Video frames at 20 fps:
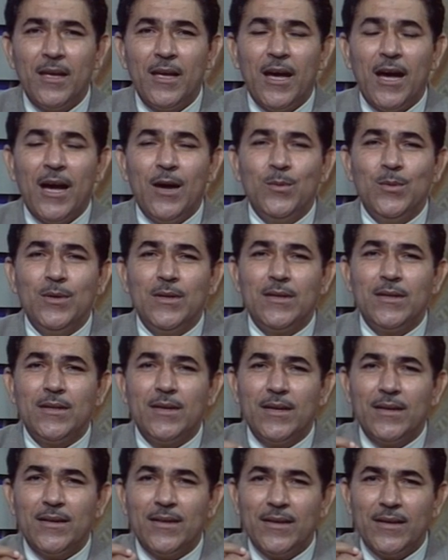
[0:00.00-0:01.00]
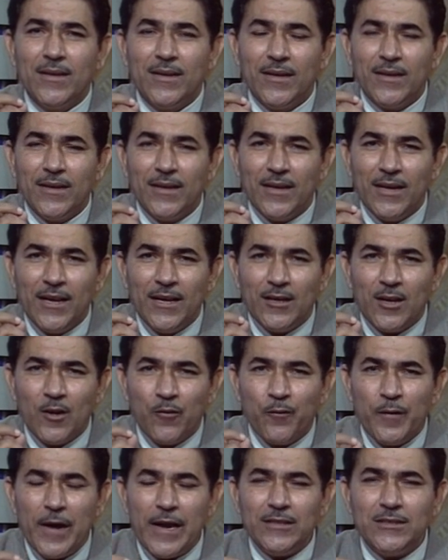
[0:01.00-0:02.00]
Our
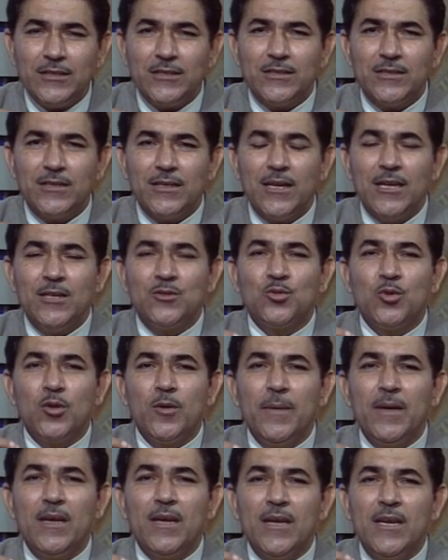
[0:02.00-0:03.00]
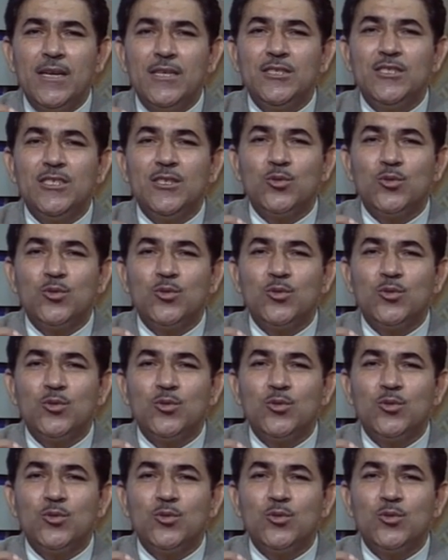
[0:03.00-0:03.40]
interface, it should be easier